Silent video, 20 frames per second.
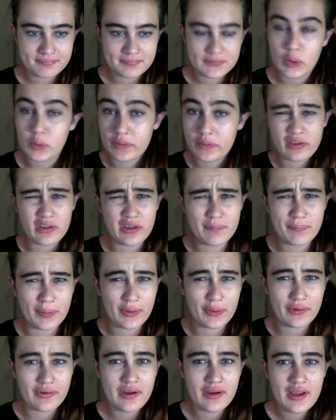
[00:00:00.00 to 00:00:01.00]
Or third
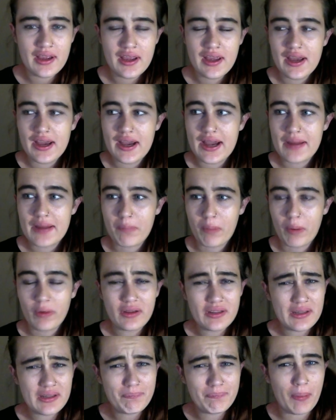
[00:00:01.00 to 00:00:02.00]
bone. I'd
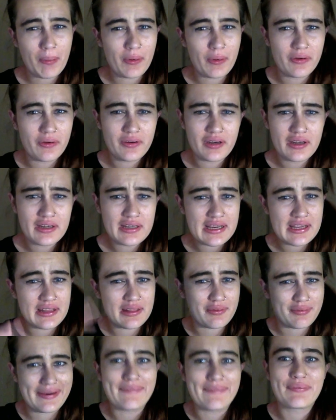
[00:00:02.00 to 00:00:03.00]
broken the bone in
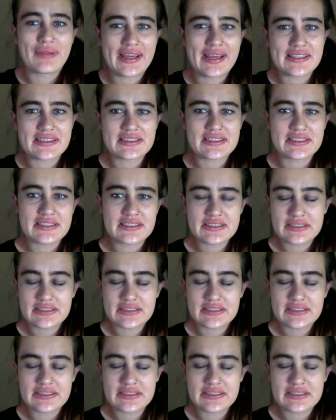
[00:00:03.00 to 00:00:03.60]
3 places.